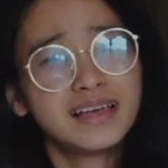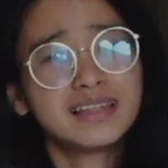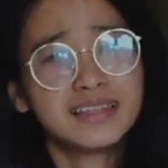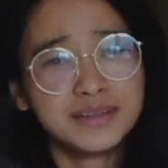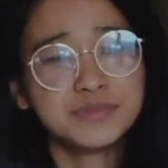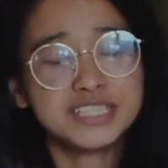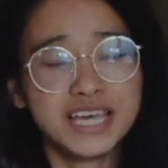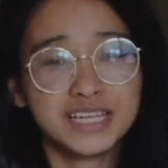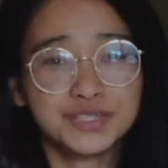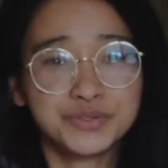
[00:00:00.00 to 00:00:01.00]
let me
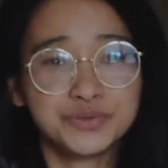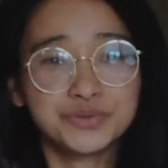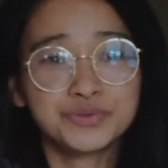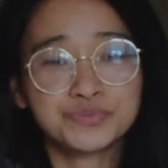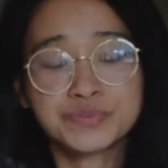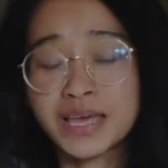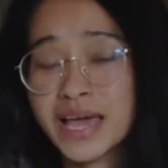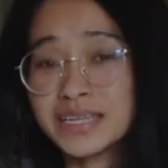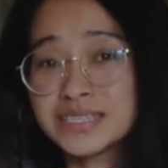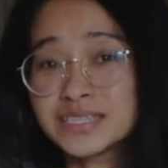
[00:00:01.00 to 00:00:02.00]
tell you
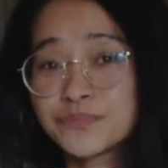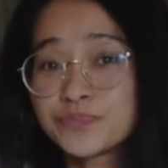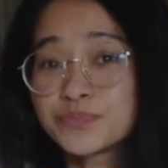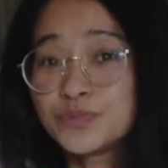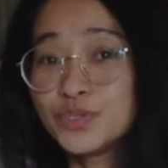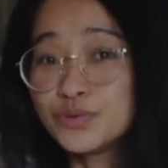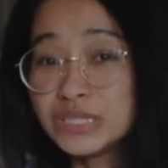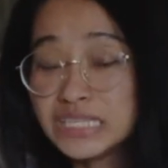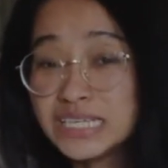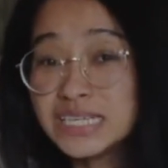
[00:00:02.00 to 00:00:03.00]
that you
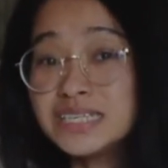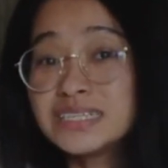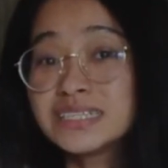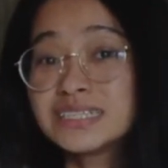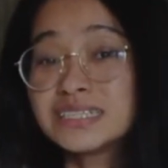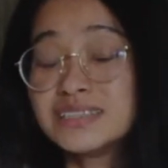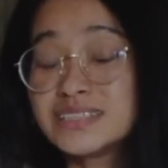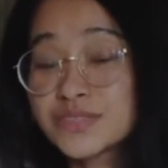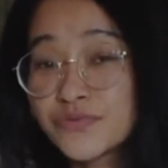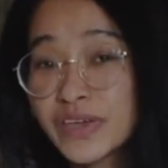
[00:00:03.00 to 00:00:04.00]
need
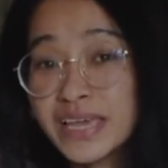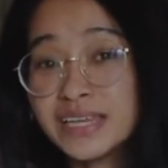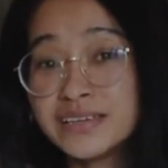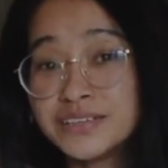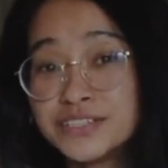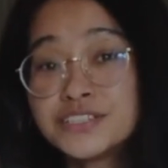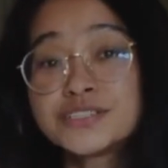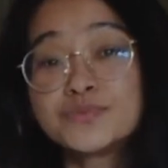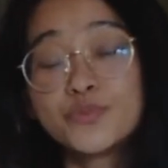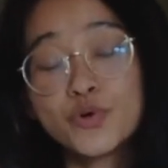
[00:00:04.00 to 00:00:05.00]
these
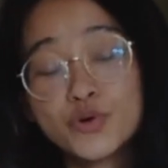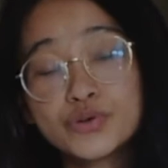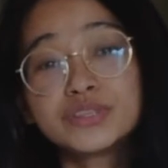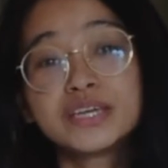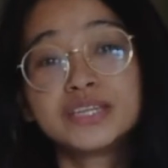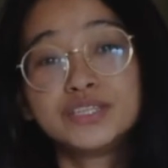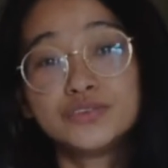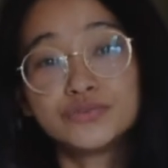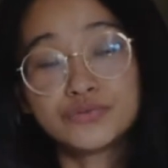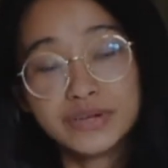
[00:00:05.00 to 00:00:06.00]
failures more than
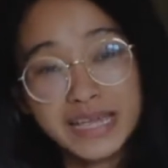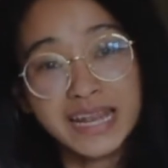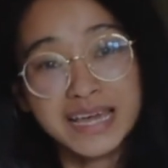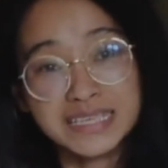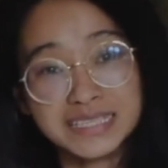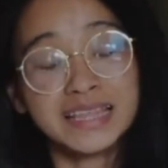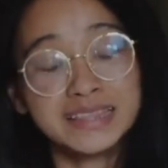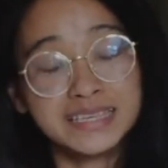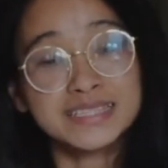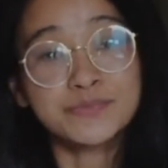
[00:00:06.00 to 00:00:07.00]
you realize
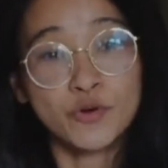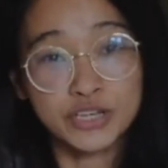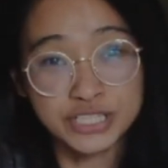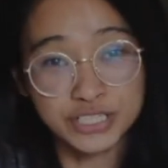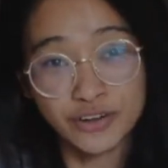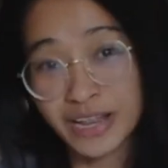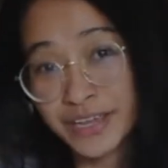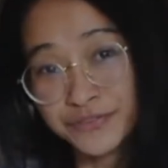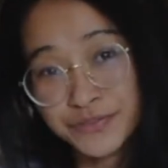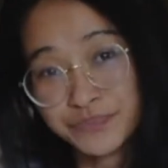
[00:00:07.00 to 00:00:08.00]
at this point in your
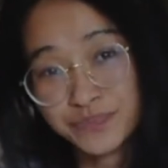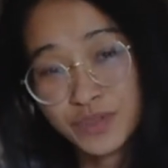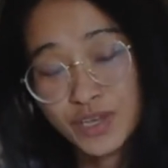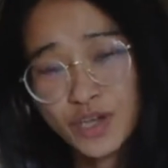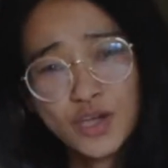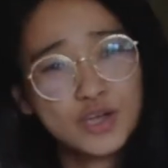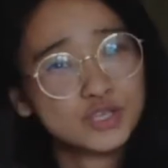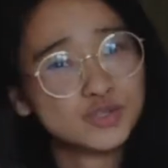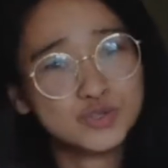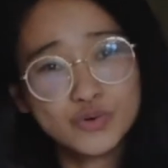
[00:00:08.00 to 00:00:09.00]
life.
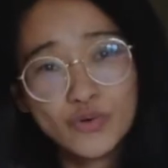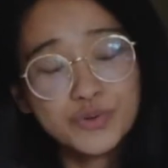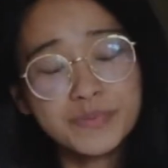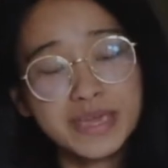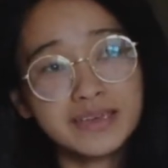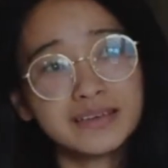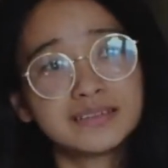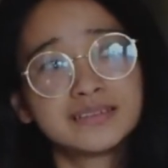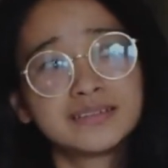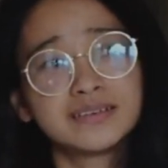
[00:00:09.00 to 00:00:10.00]
So don't
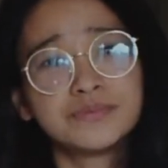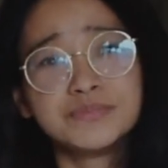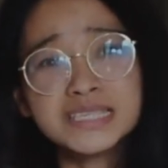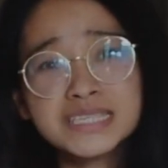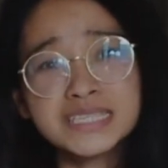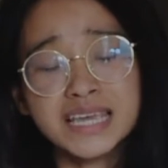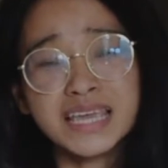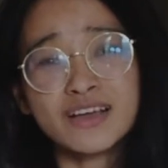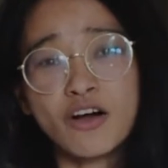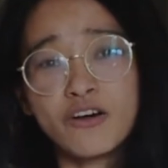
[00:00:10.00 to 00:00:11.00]
make the
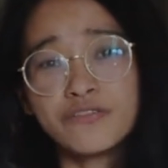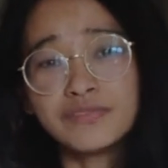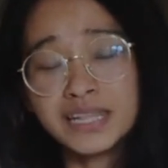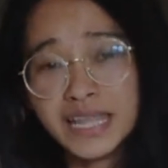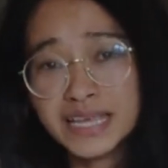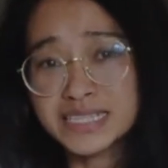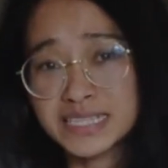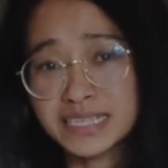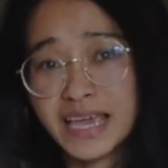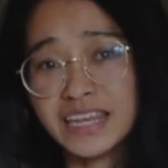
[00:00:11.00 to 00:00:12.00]
mistake of
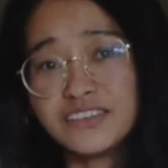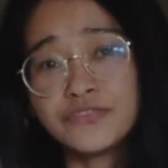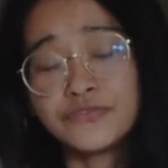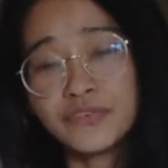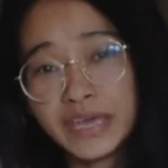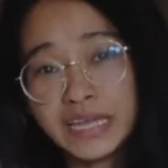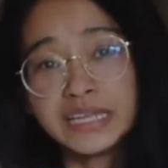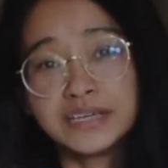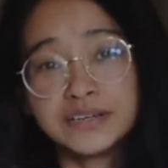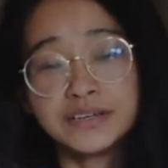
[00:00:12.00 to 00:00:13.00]
letting any
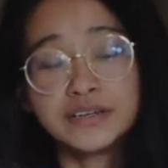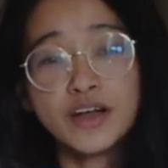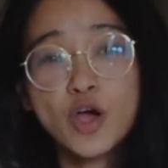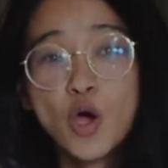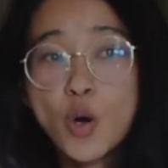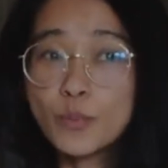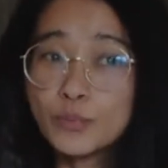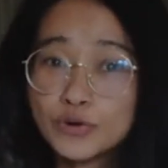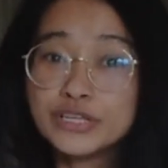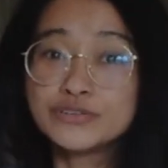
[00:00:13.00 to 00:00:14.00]
failure
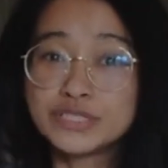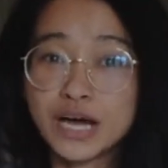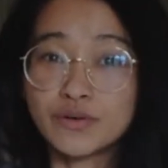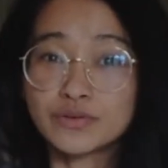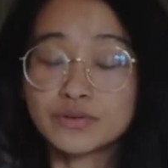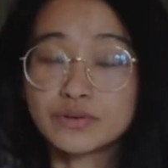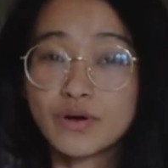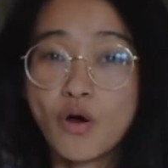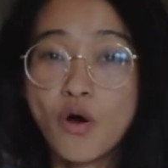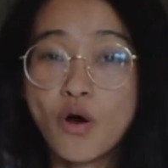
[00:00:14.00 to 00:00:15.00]
pull you down
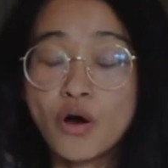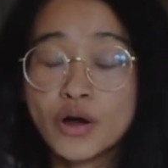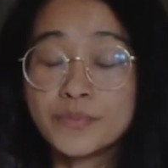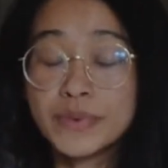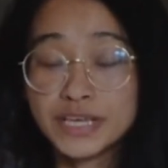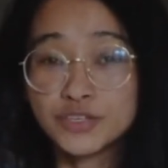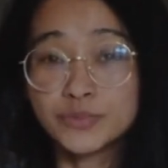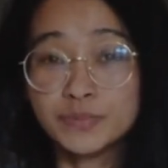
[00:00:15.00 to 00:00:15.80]
or make you